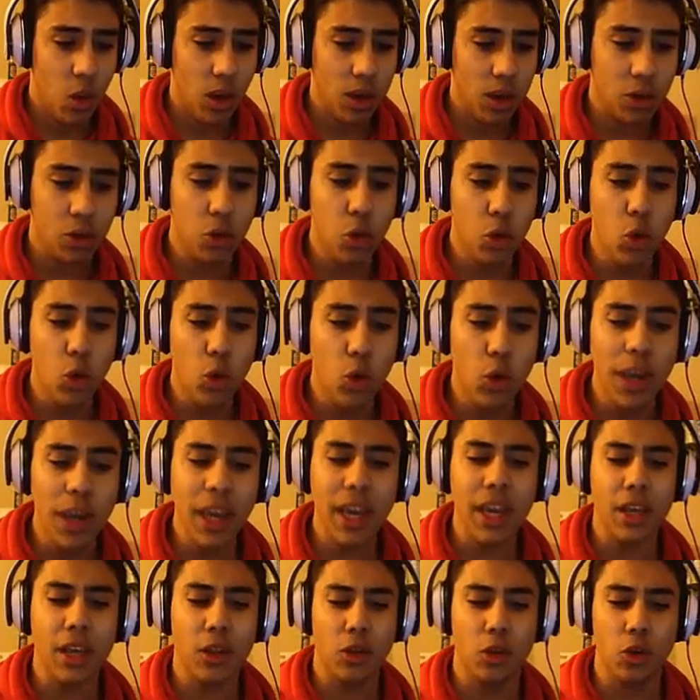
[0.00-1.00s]
What do
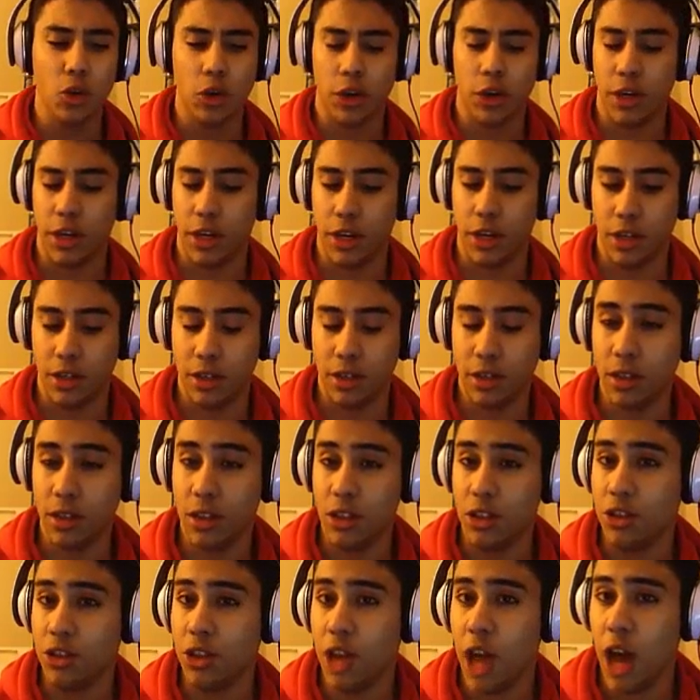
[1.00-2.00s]
we do here,
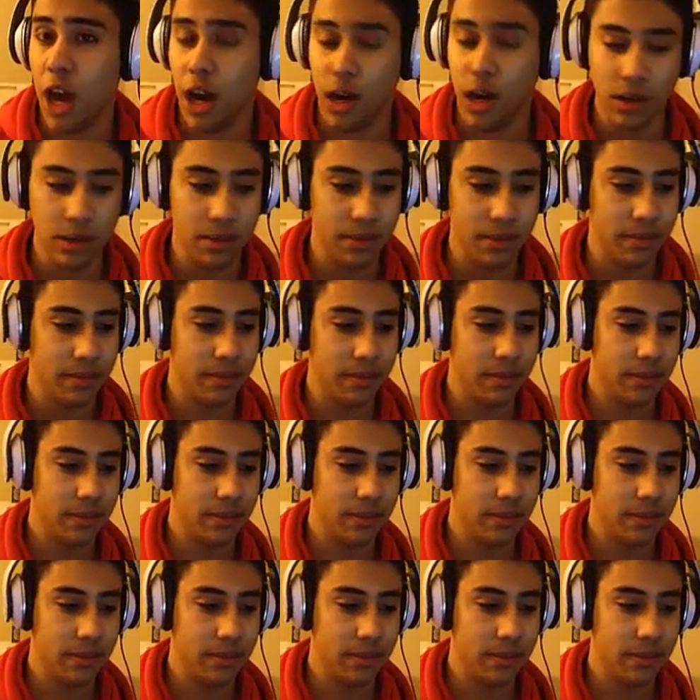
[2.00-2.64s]
Lionel?